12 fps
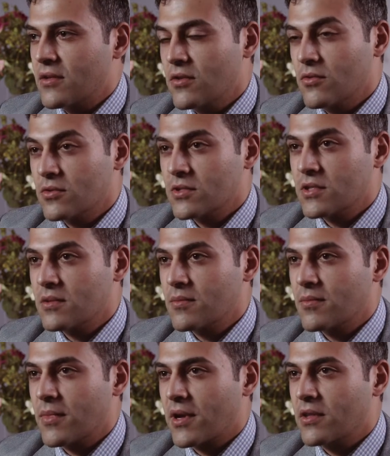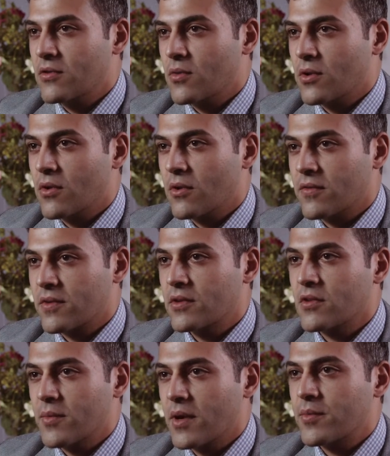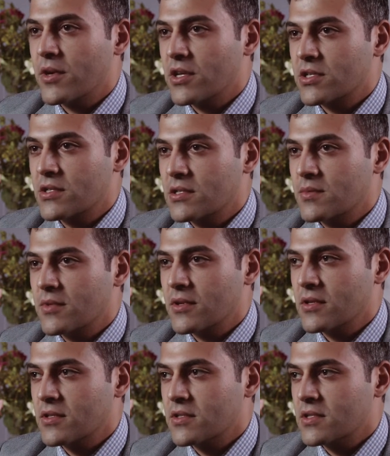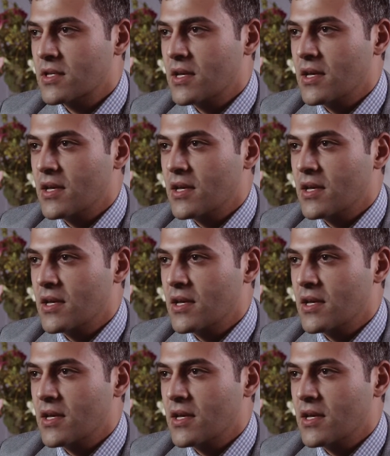use it, but I do want to offer it to my patients because